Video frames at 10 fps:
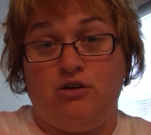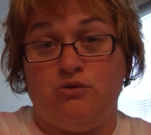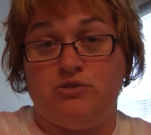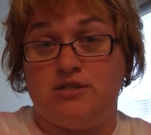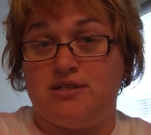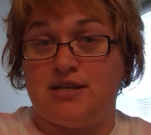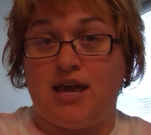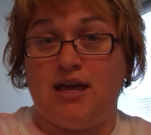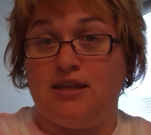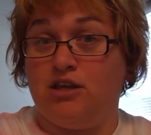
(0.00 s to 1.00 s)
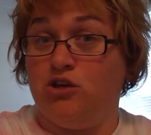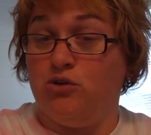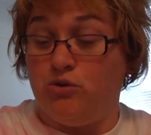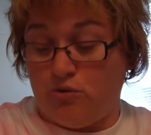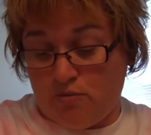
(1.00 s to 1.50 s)
who's to say that
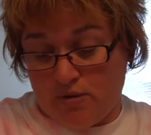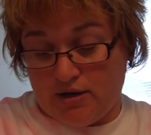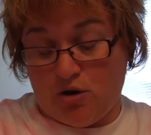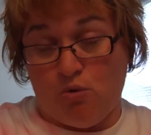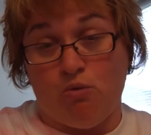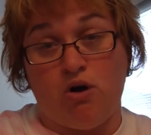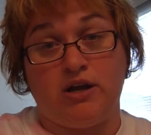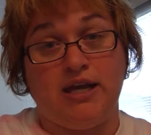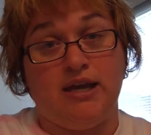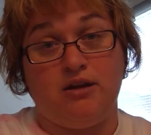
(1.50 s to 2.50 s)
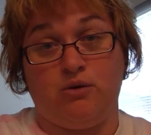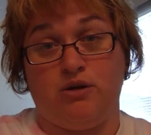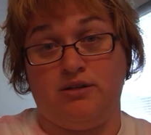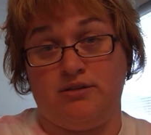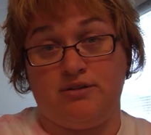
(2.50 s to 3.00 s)
you might not walk in
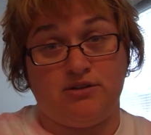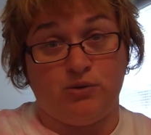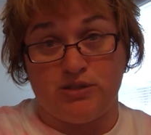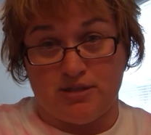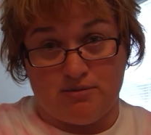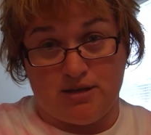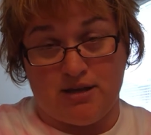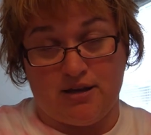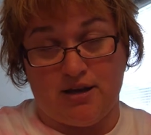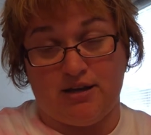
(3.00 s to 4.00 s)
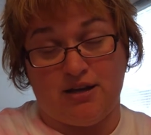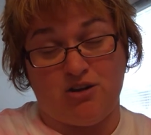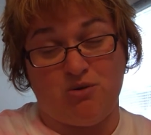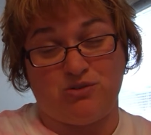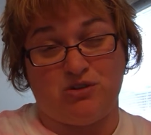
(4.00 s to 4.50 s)
on something? And I
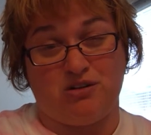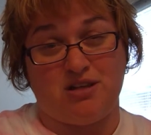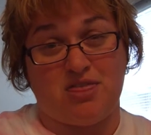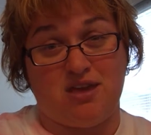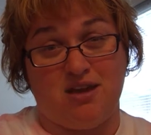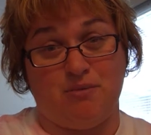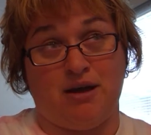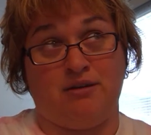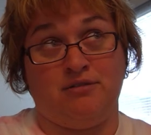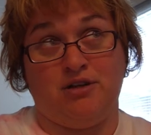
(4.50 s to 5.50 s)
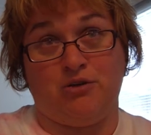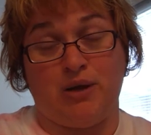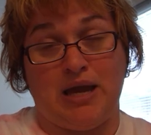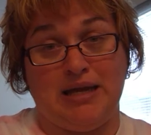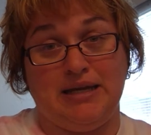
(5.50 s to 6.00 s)
know it's hard to think about,
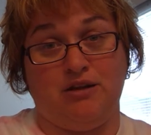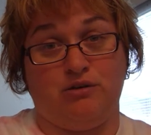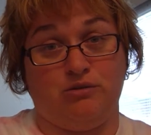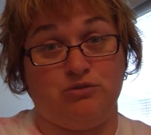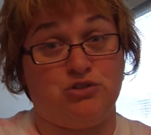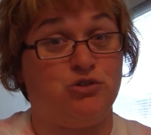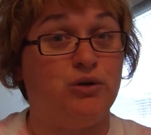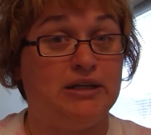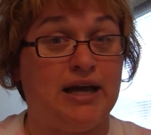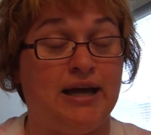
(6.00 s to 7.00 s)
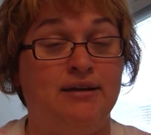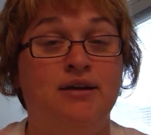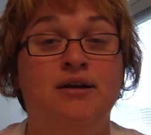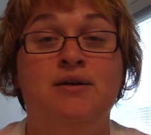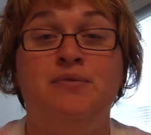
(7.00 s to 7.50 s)
80-year-olds doing that,
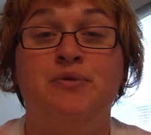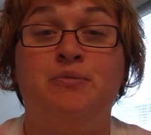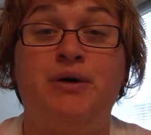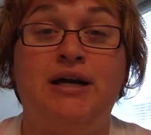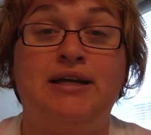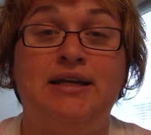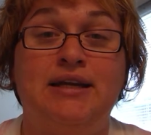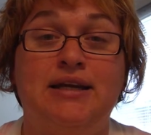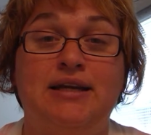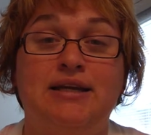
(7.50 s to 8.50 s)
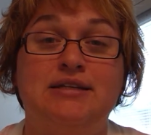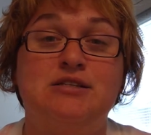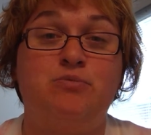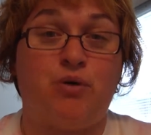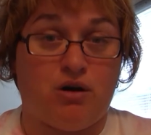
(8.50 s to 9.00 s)
but it
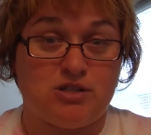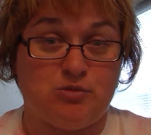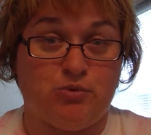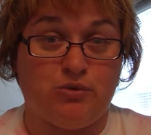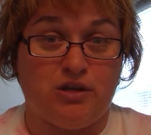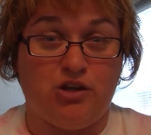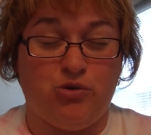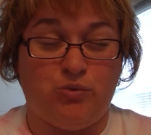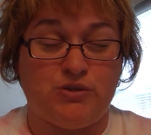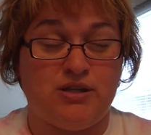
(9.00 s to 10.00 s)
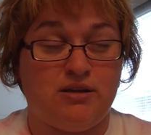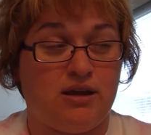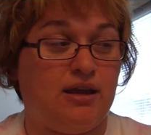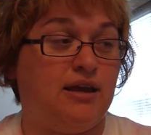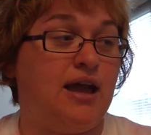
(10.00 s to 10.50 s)
is possible that you would
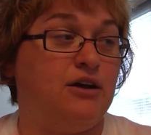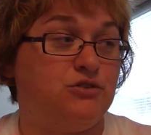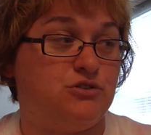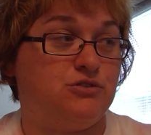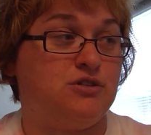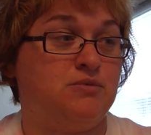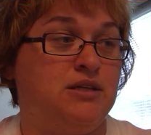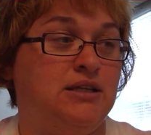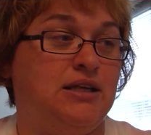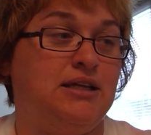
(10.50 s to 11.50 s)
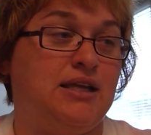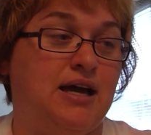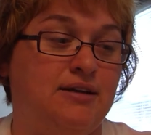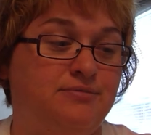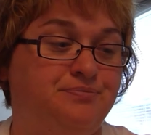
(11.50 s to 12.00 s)
encounter something like
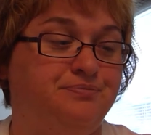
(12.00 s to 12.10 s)
that.